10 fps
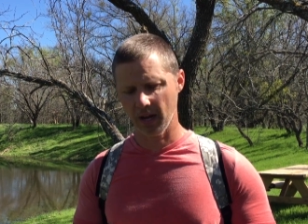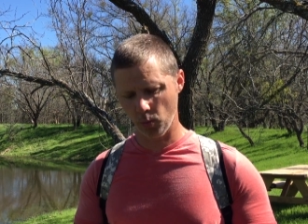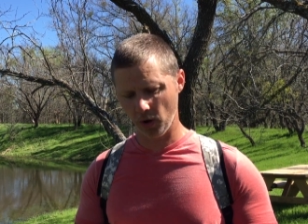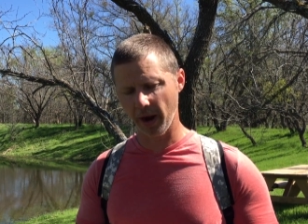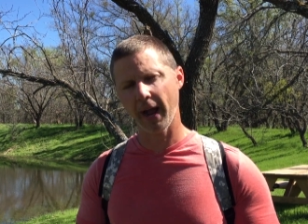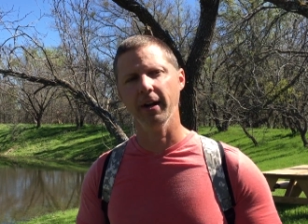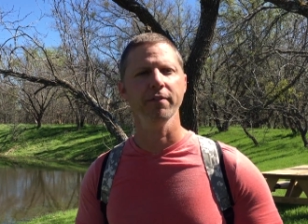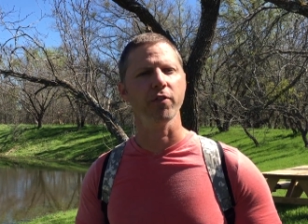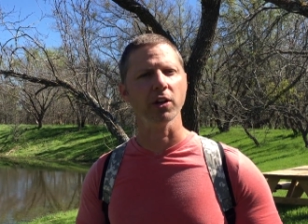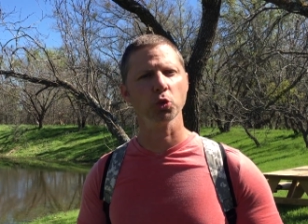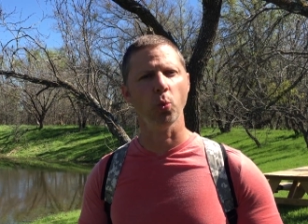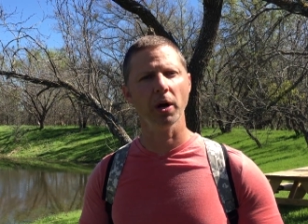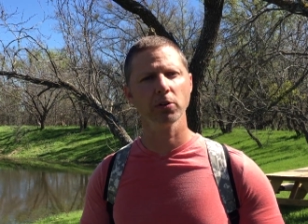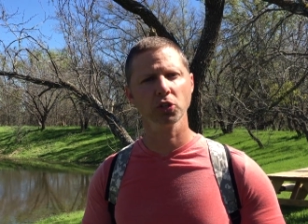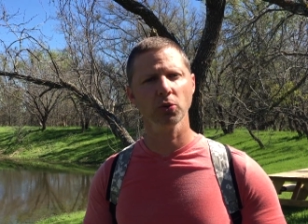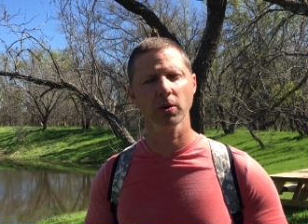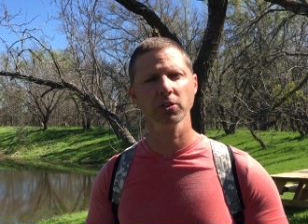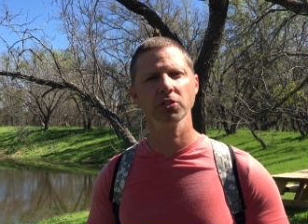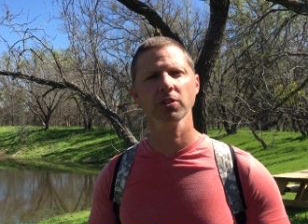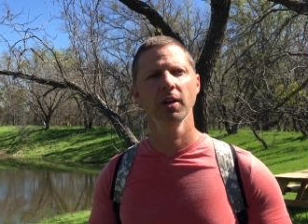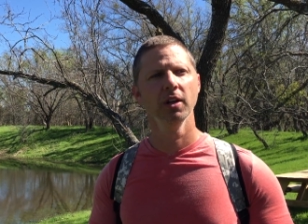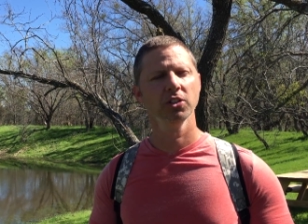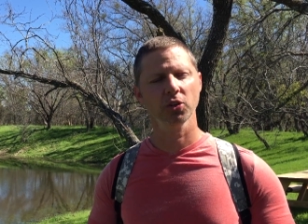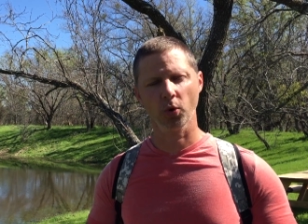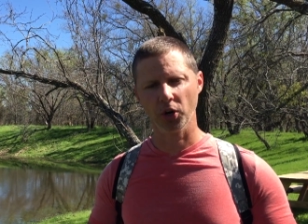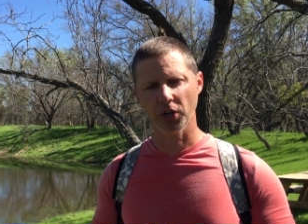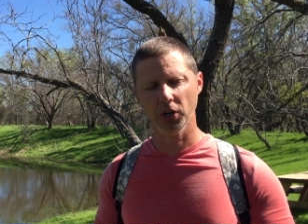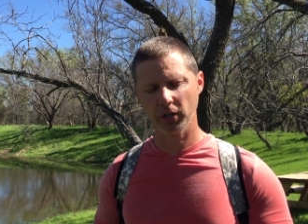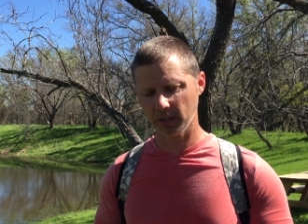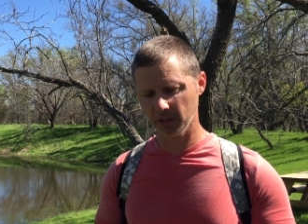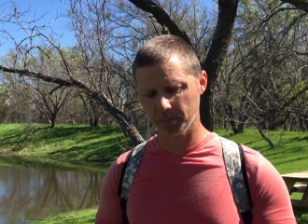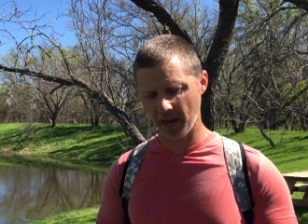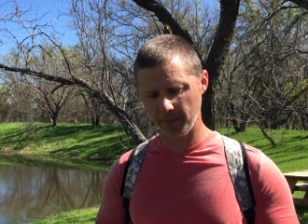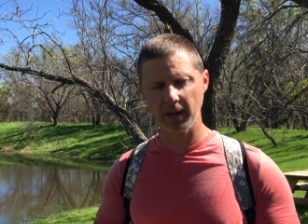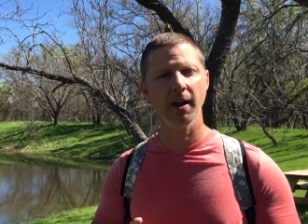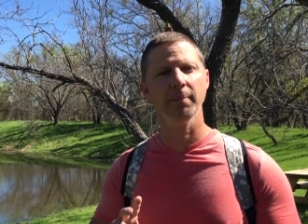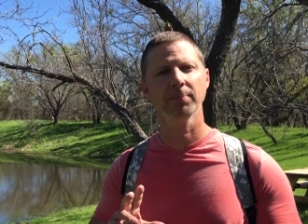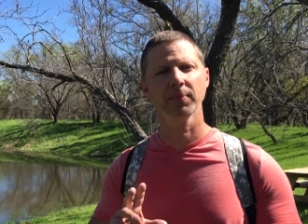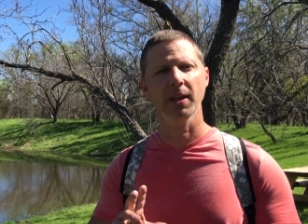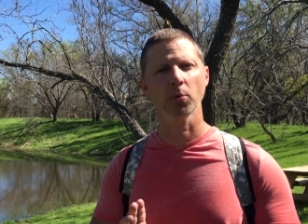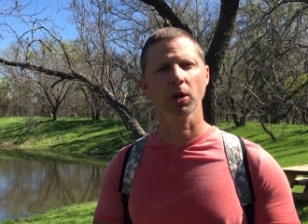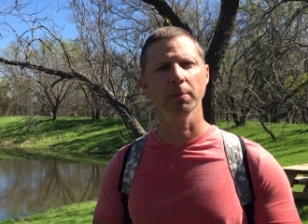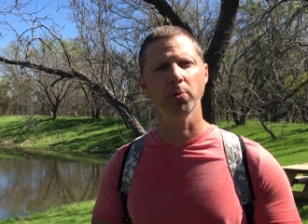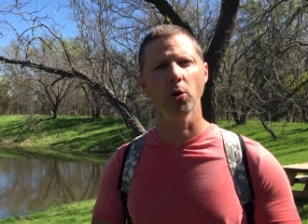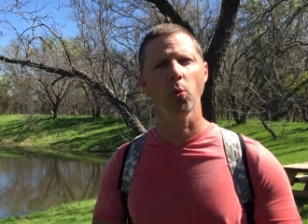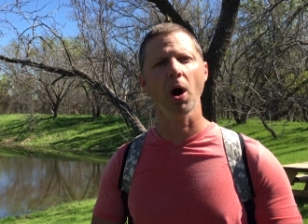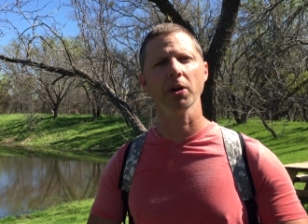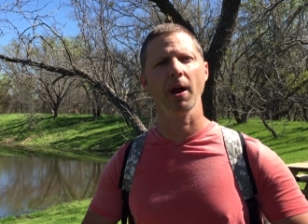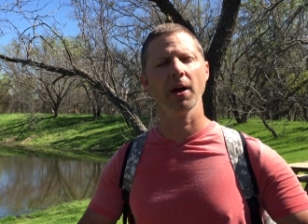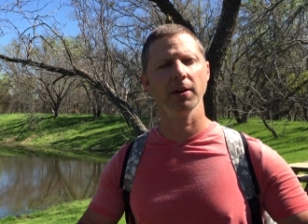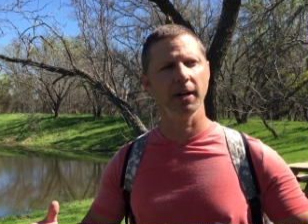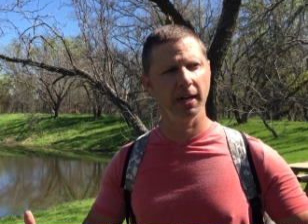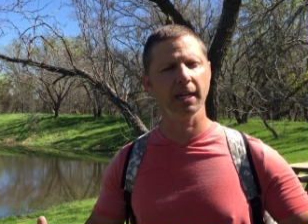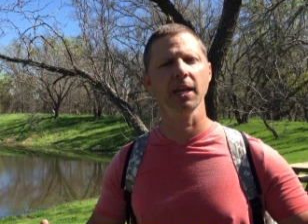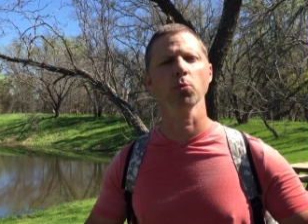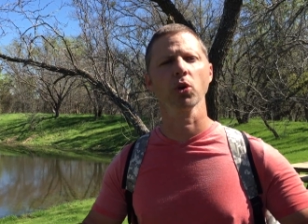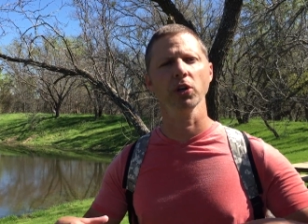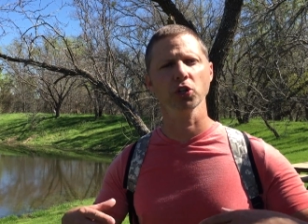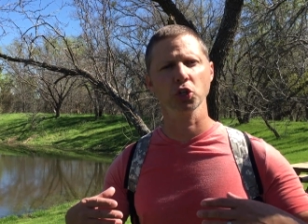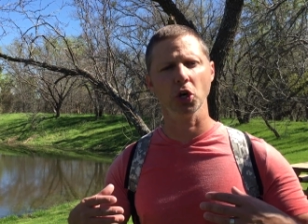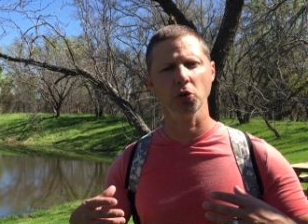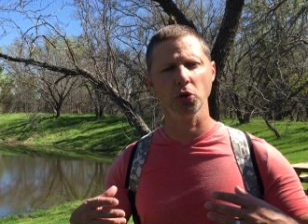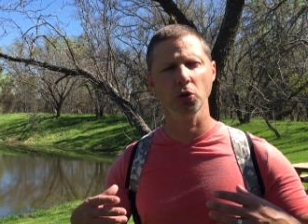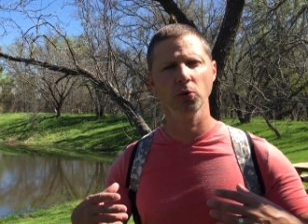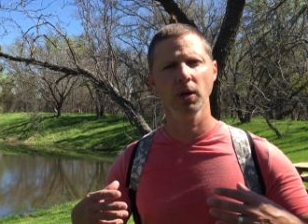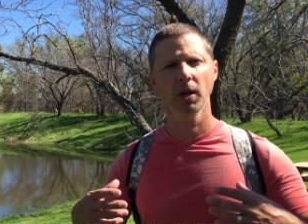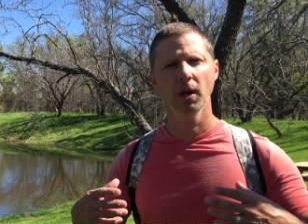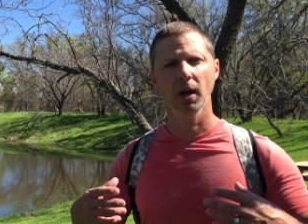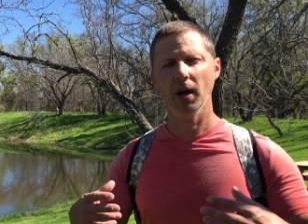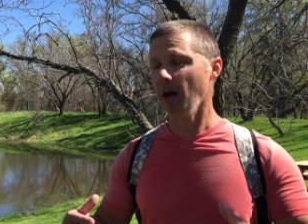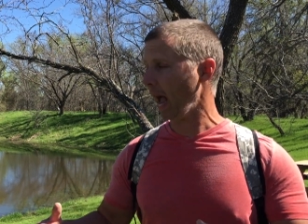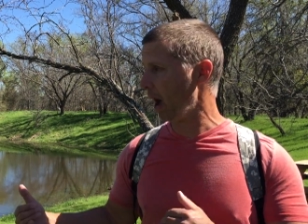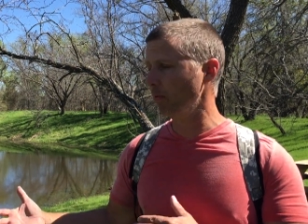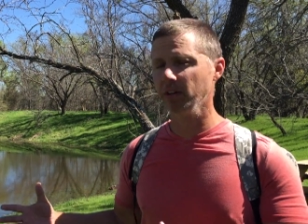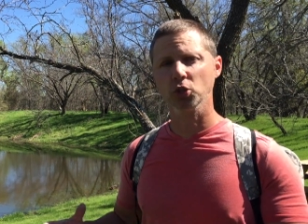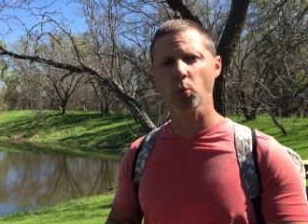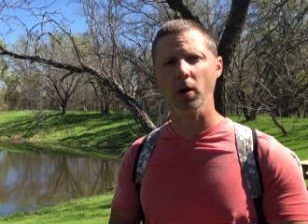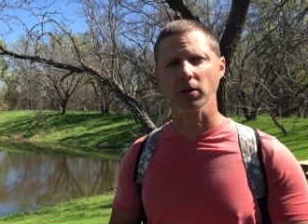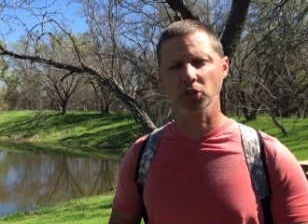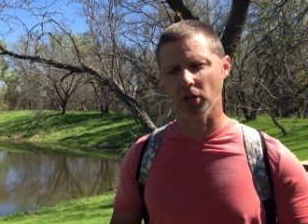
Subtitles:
We're at a fresh water source, so we're going to hook this baby up and we're going to pull water out. And again, we're going to show you how this works.